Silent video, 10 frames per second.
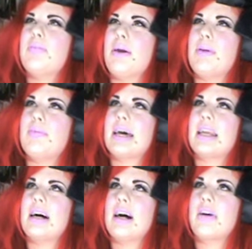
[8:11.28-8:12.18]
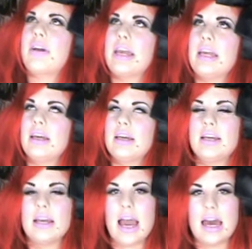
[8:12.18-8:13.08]
maybe Matahari,
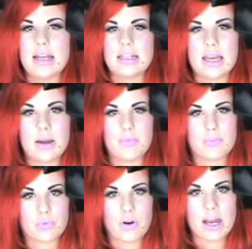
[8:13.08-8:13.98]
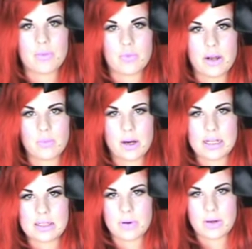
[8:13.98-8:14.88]
and there's a bright red one
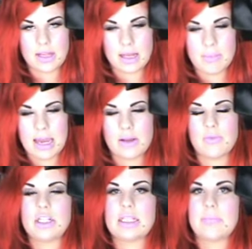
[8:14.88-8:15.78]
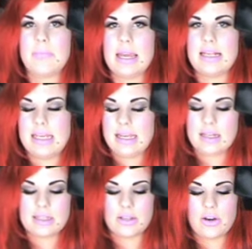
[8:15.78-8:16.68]
as well that they make, which is amazing.
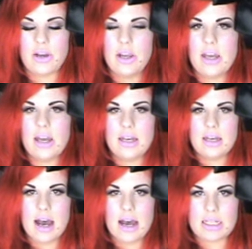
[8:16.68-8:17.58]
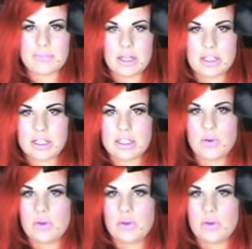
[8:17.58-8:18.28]
So NARS blushes,